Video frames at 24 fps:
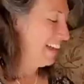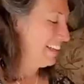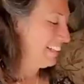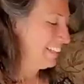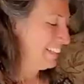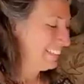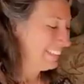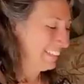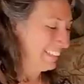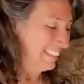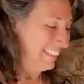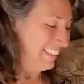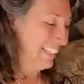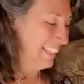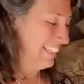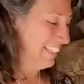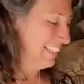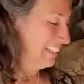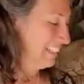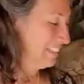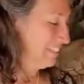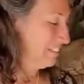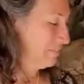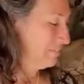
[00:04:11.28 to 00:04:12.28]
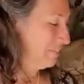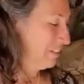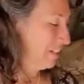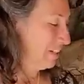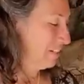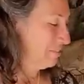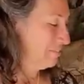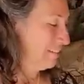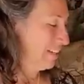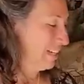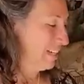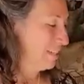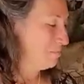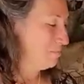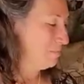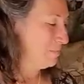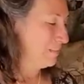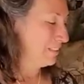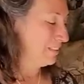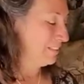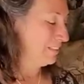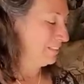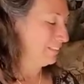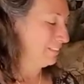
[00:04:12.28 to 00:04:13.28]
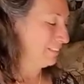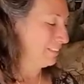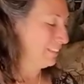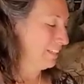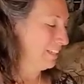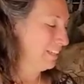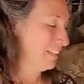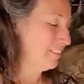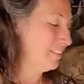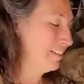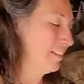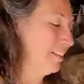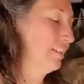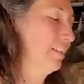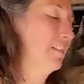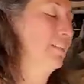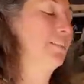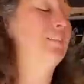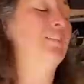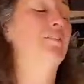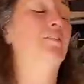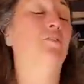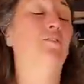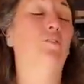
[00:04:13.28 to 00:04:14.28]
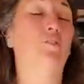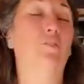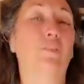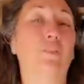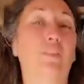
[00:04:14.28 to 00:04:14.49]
I like to think of a van build that is